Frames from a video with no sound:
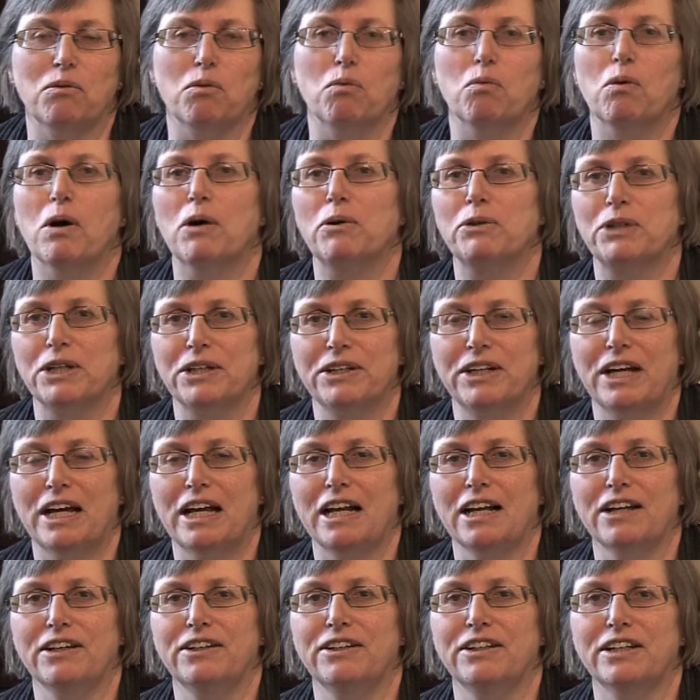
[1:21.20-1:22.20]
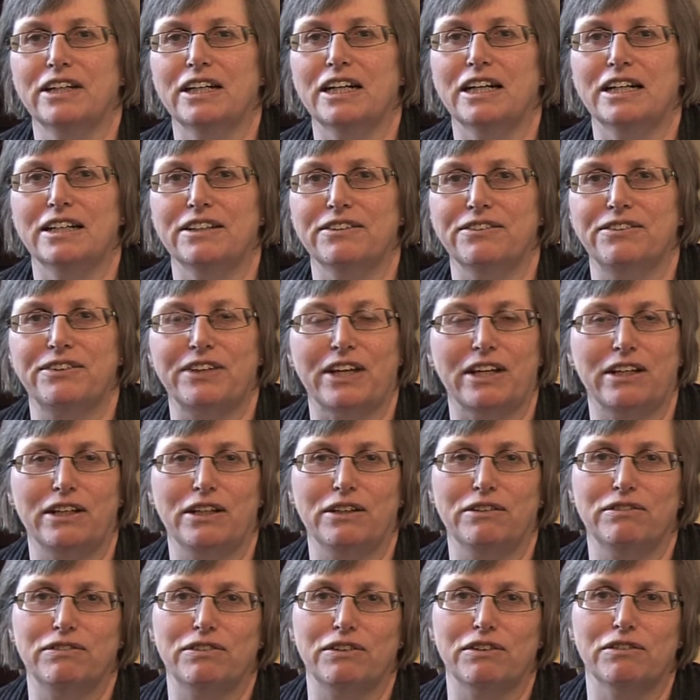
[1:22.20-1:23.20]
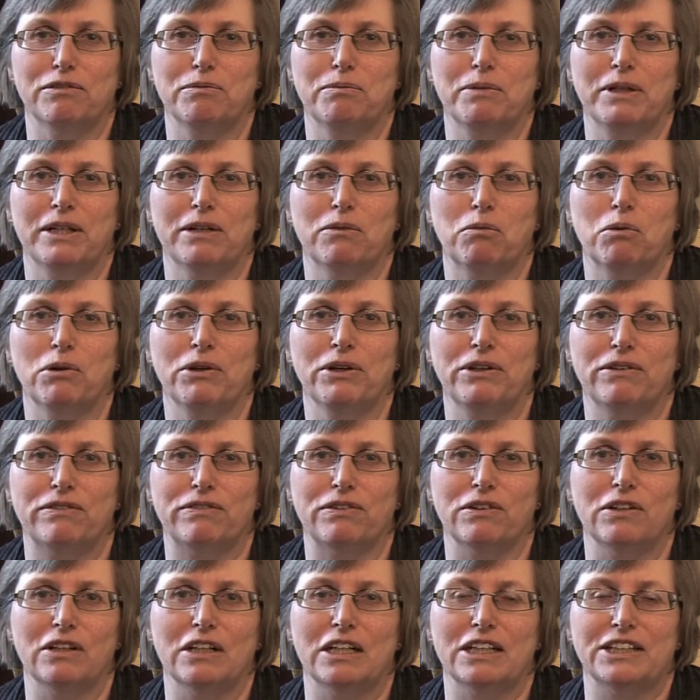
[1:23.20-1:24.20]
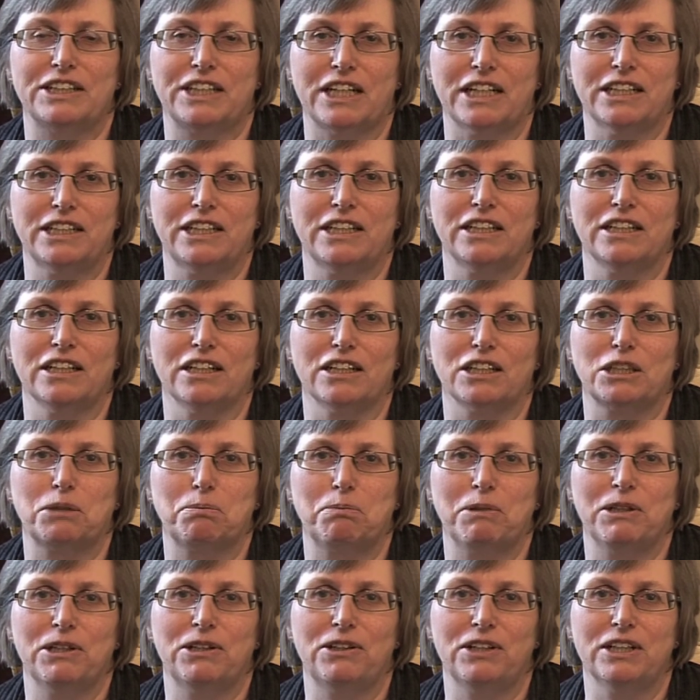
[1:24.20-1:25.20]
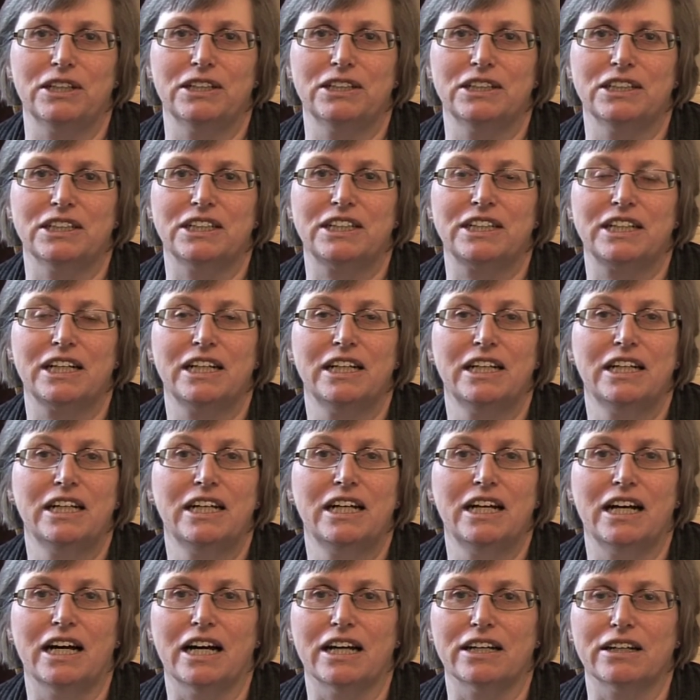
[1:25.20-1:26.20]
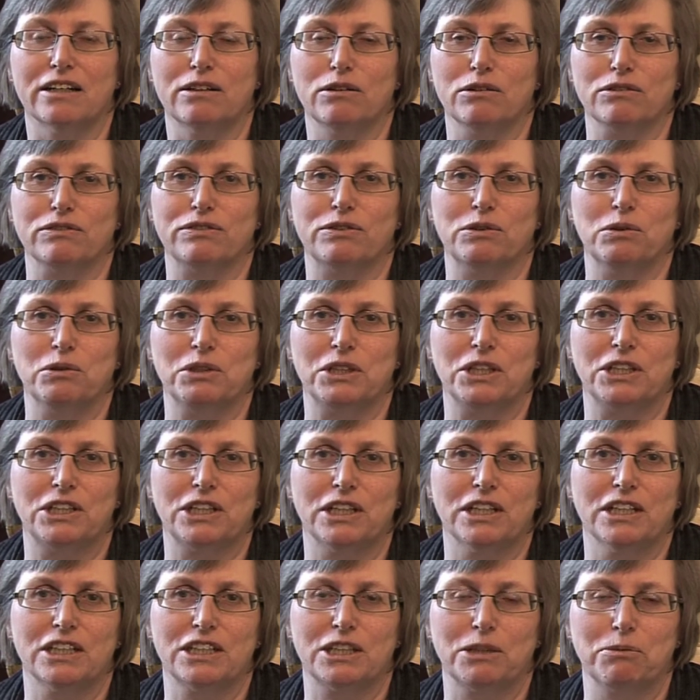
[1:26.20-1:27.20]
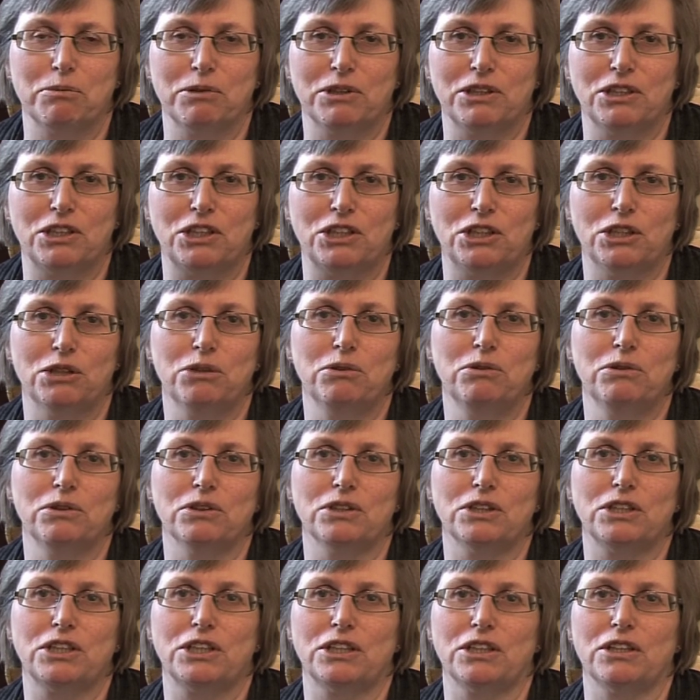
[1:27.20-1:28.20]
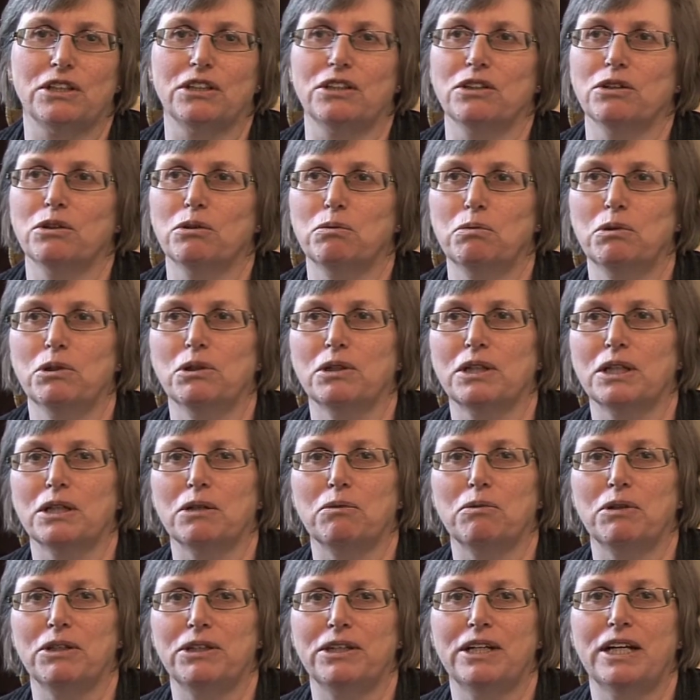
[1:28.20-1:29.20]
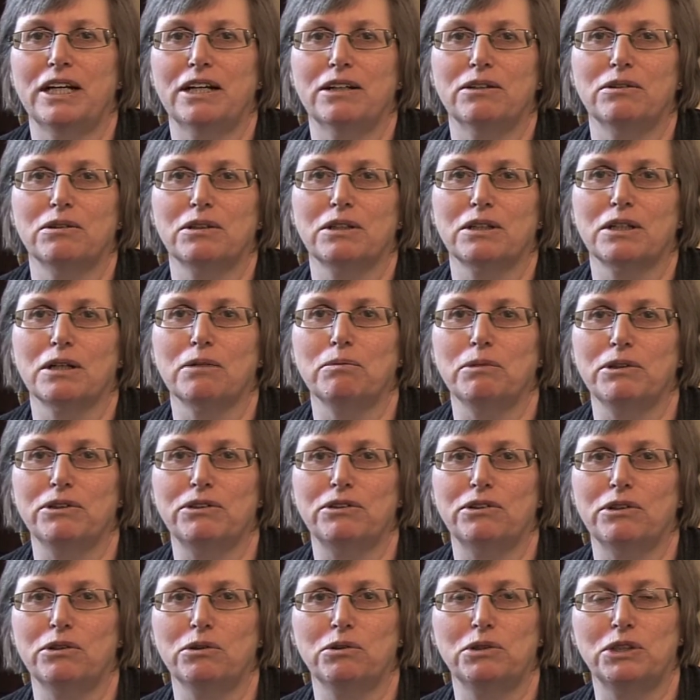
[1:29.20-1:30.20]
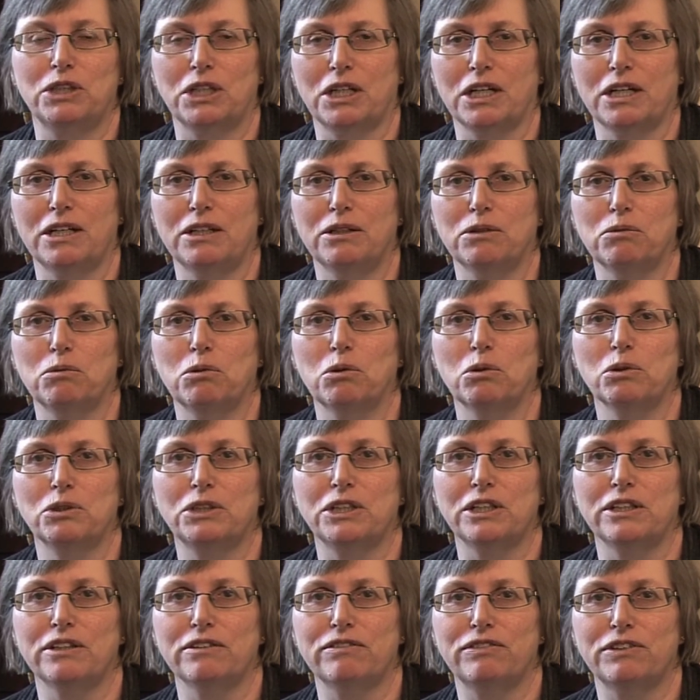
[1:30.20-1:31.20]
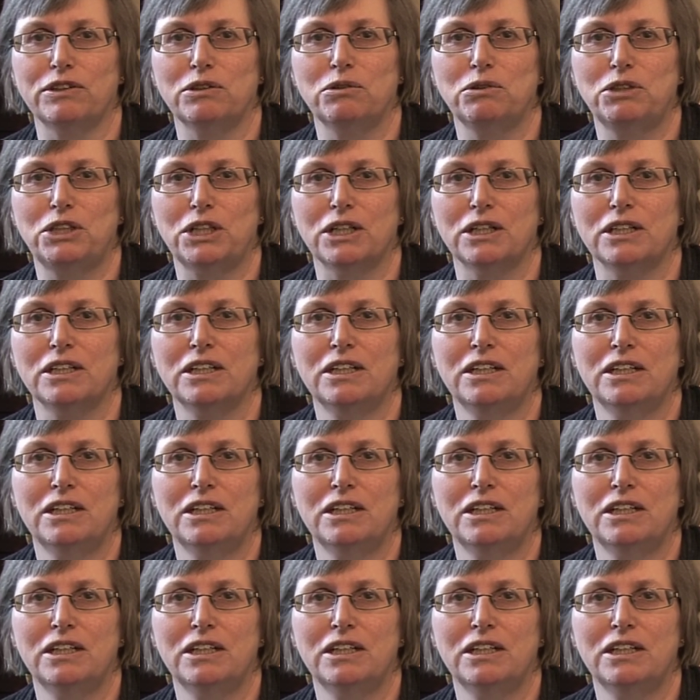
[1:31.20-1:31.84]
Well done, Helen, and thank you for giving me a wonderful assessing experience. And I look forward to seeing some of the students that you're working with now coming through to gain awards in the future.